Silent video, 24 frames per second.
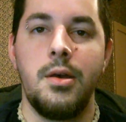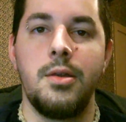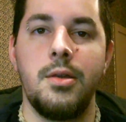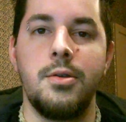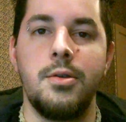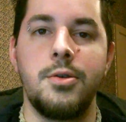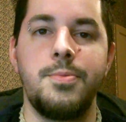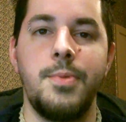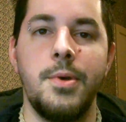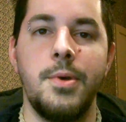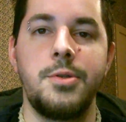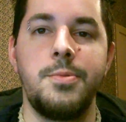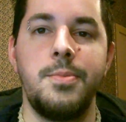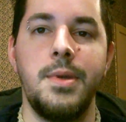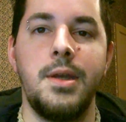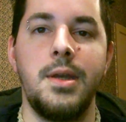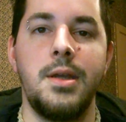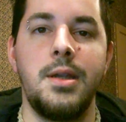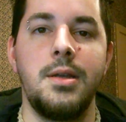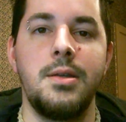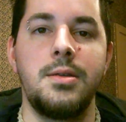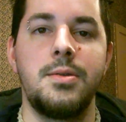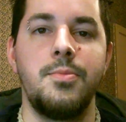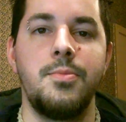Uh, they're supposed to be
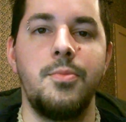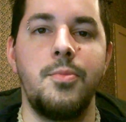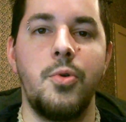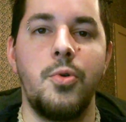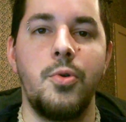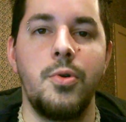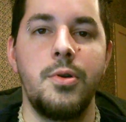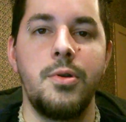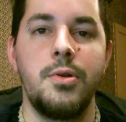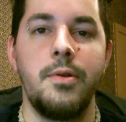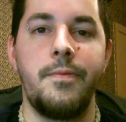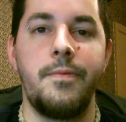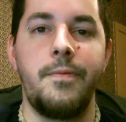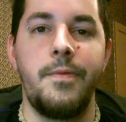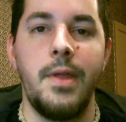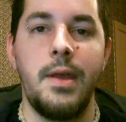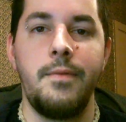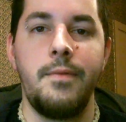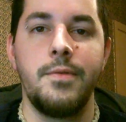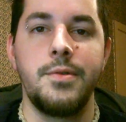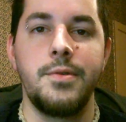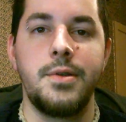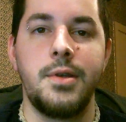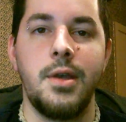getting some more
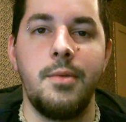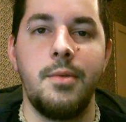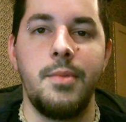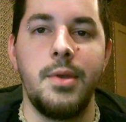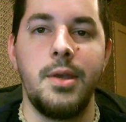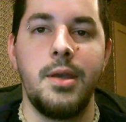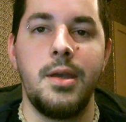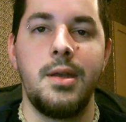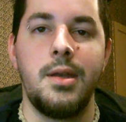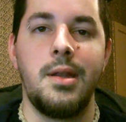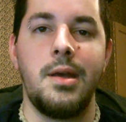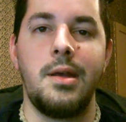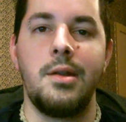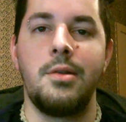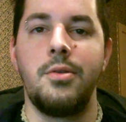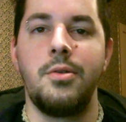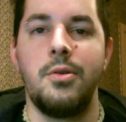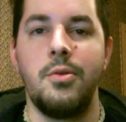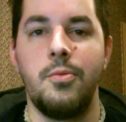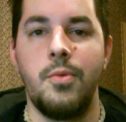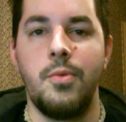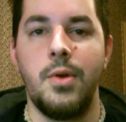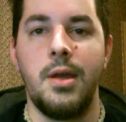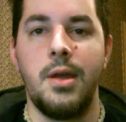flavors coming in. I
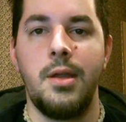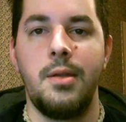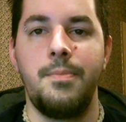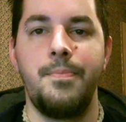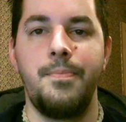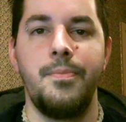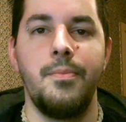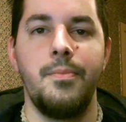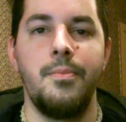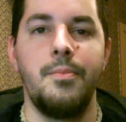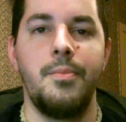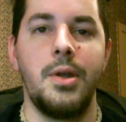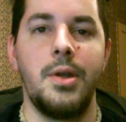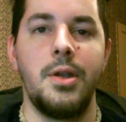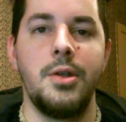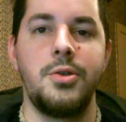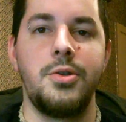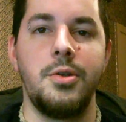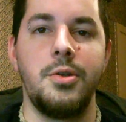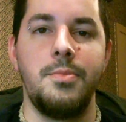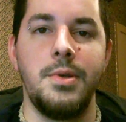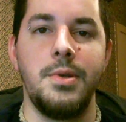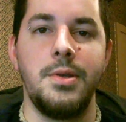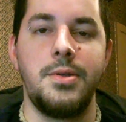don't know when, but it
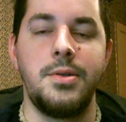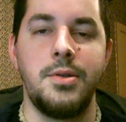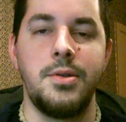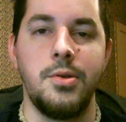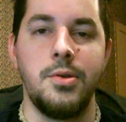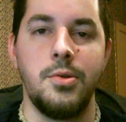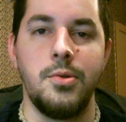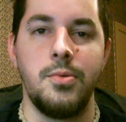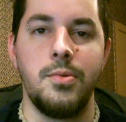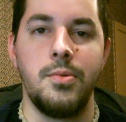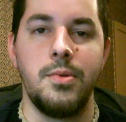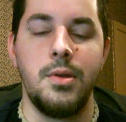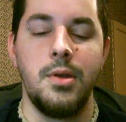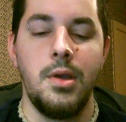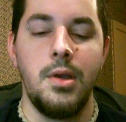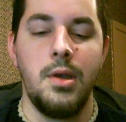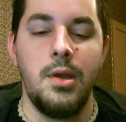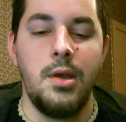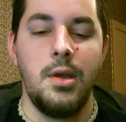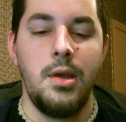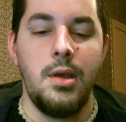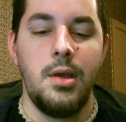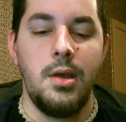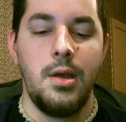should be soon.
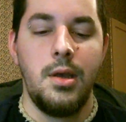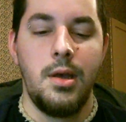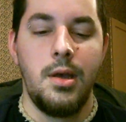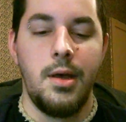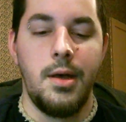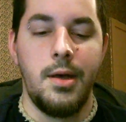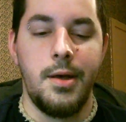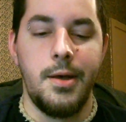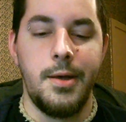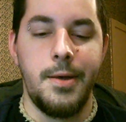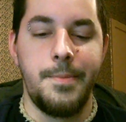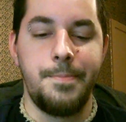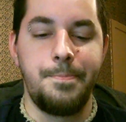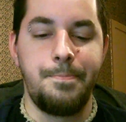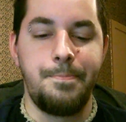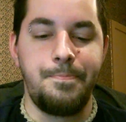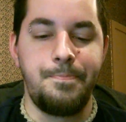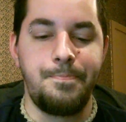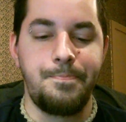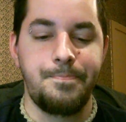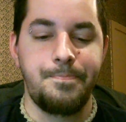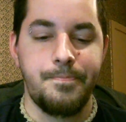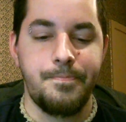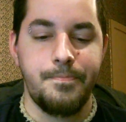Um,
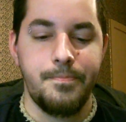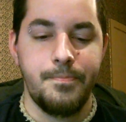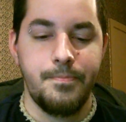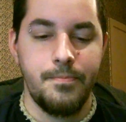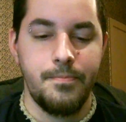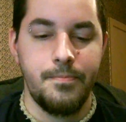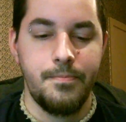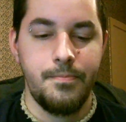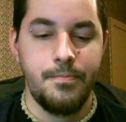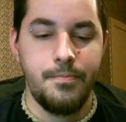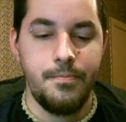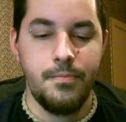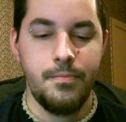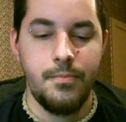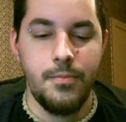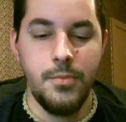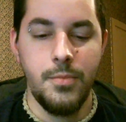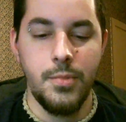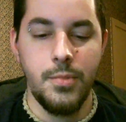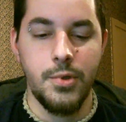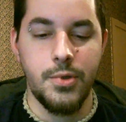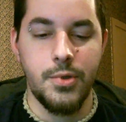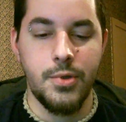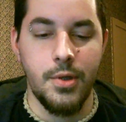
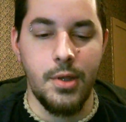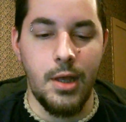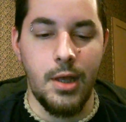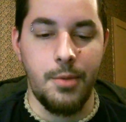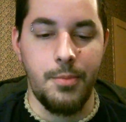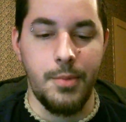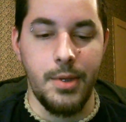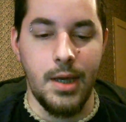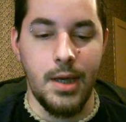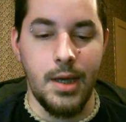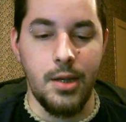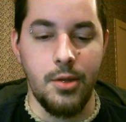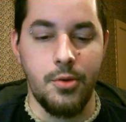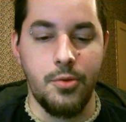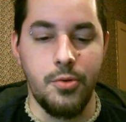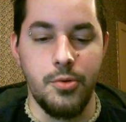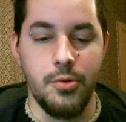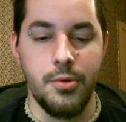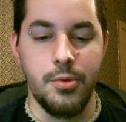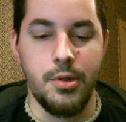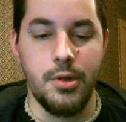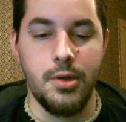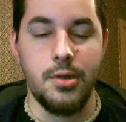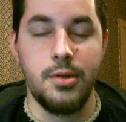so that'll be kind of
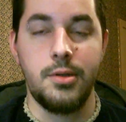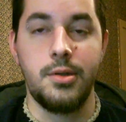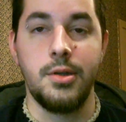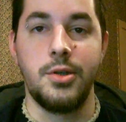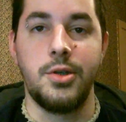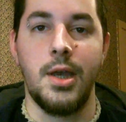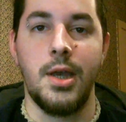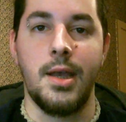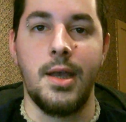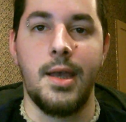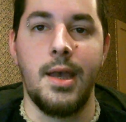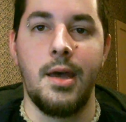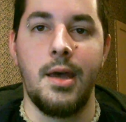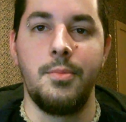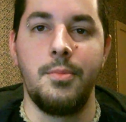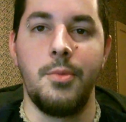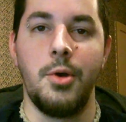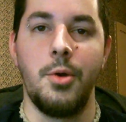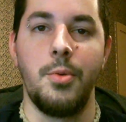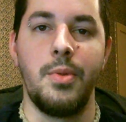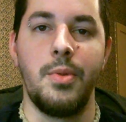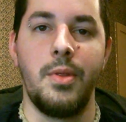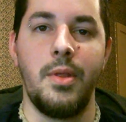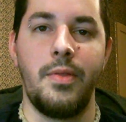cool to, to check out. I'm
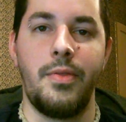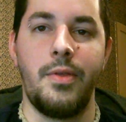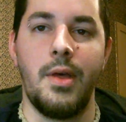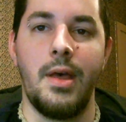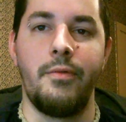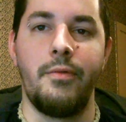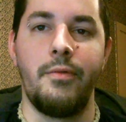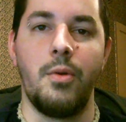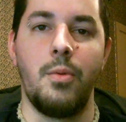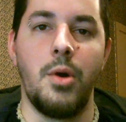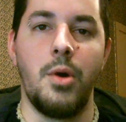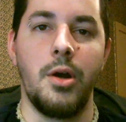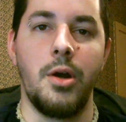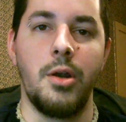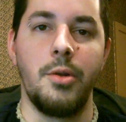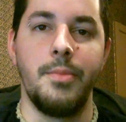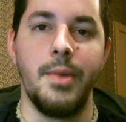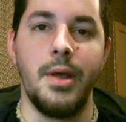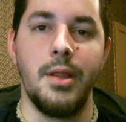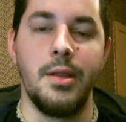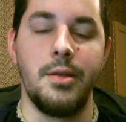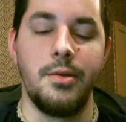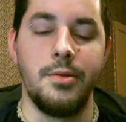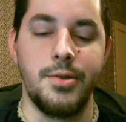hoping that they'll have a
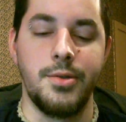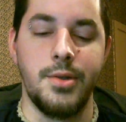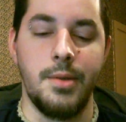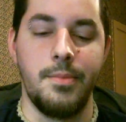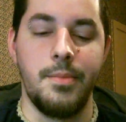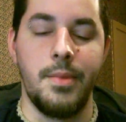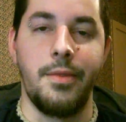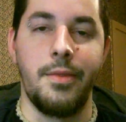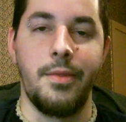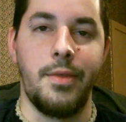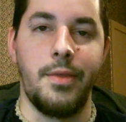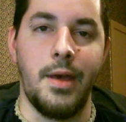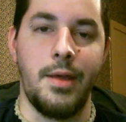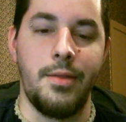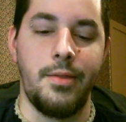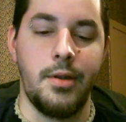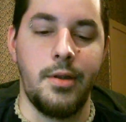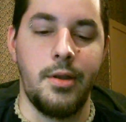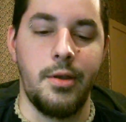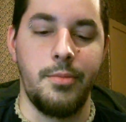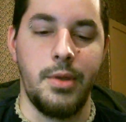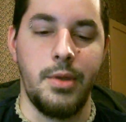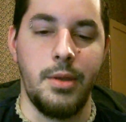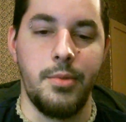watermelon or something like that
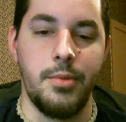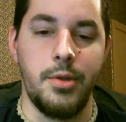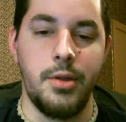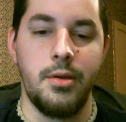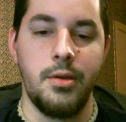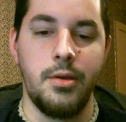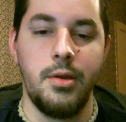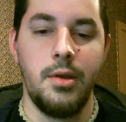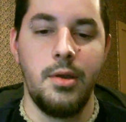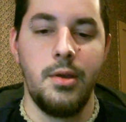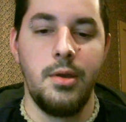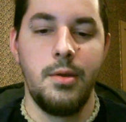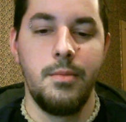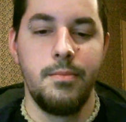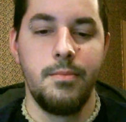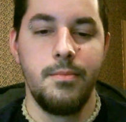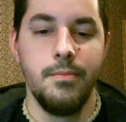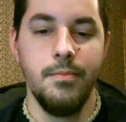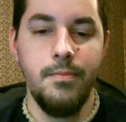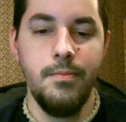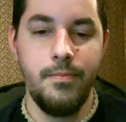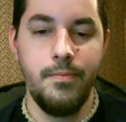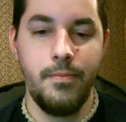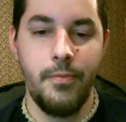that I'll be able to
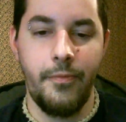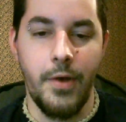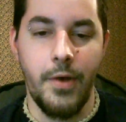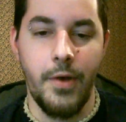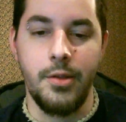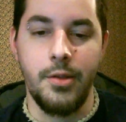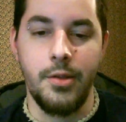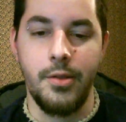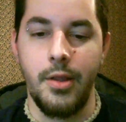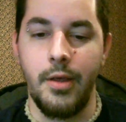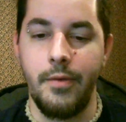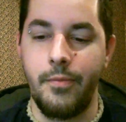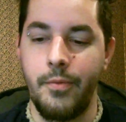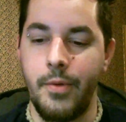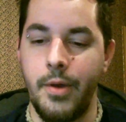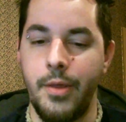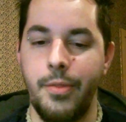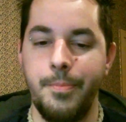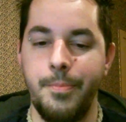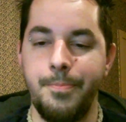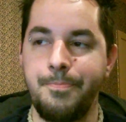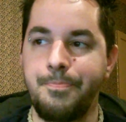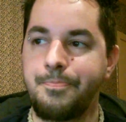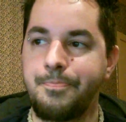fall in love
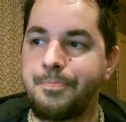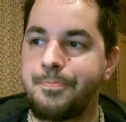with.